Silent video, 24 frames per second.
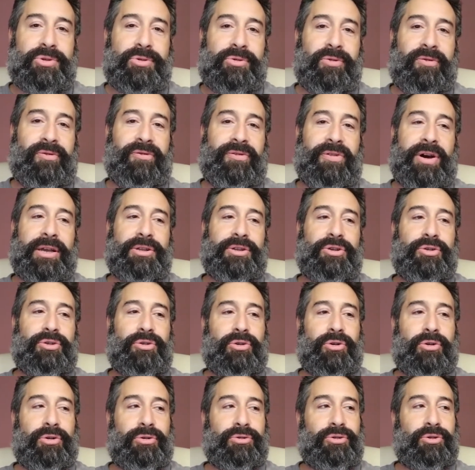to find
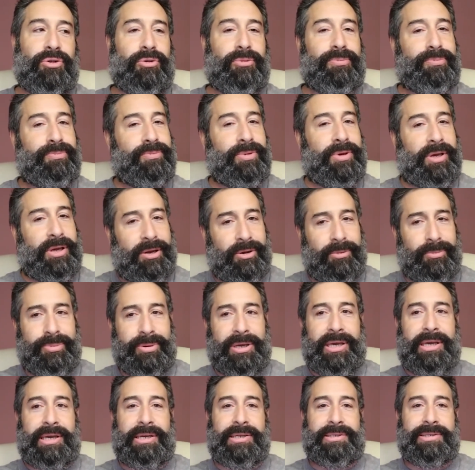your your inner
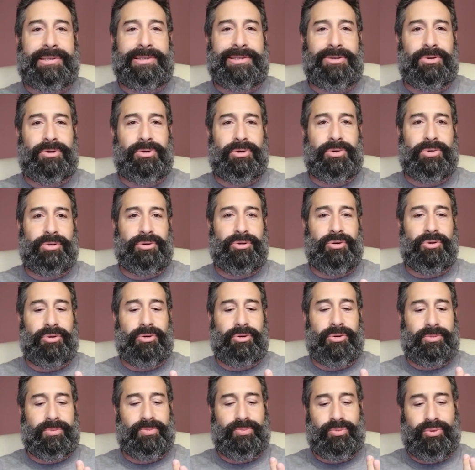peace, your
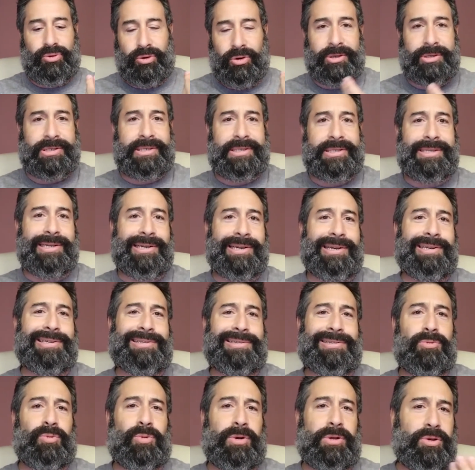your
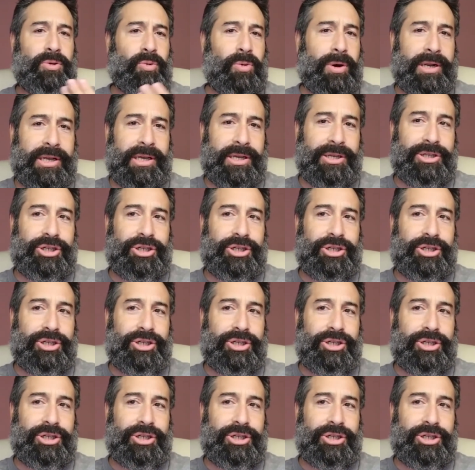process, what you want to